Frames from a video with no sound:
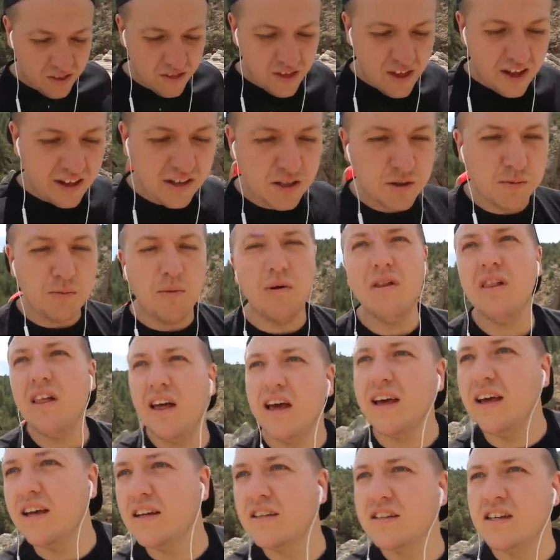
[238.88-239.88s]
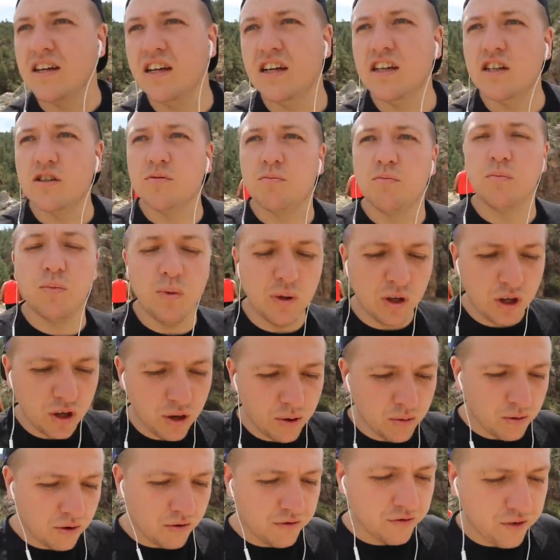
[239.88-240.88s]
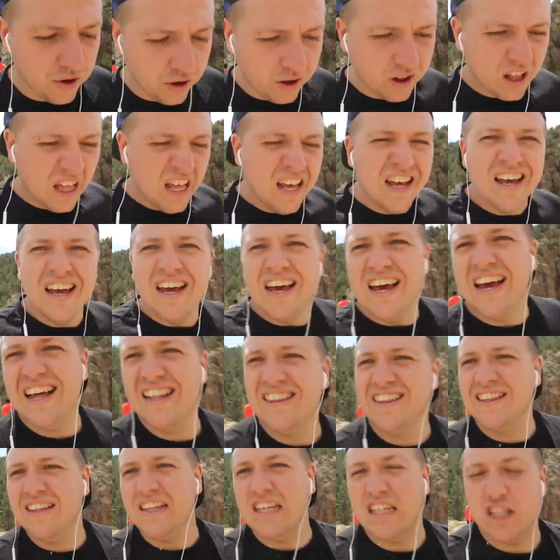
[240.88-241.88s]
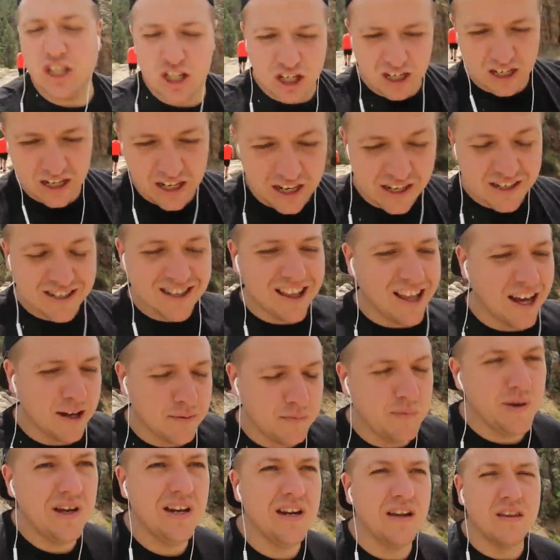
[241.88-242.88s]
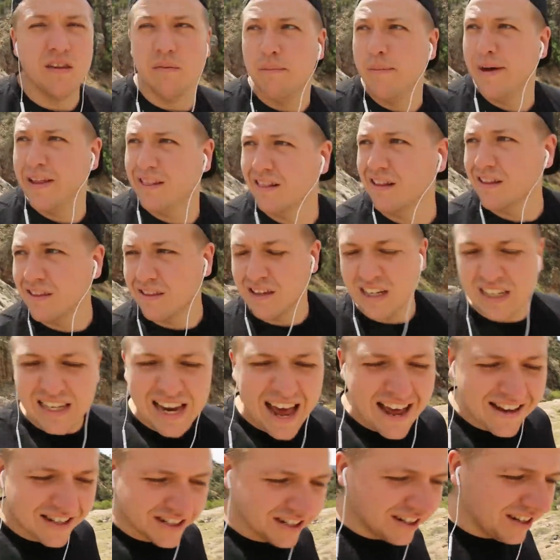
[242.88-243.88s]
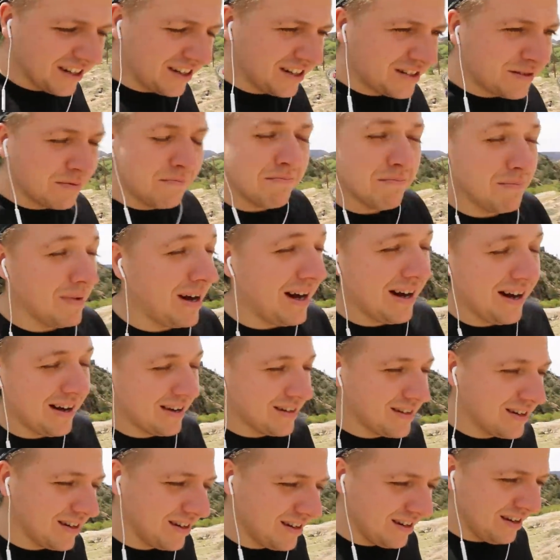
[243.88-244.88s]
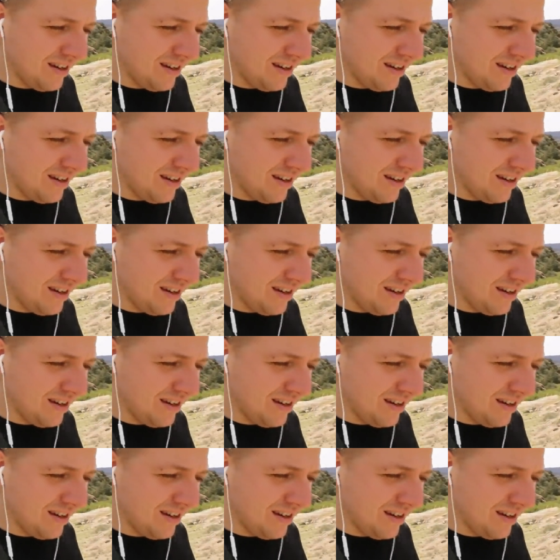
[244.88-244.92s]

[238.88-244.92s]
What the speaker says: This place is beautiful. It literally is like being in the middle of the desert. It's mad.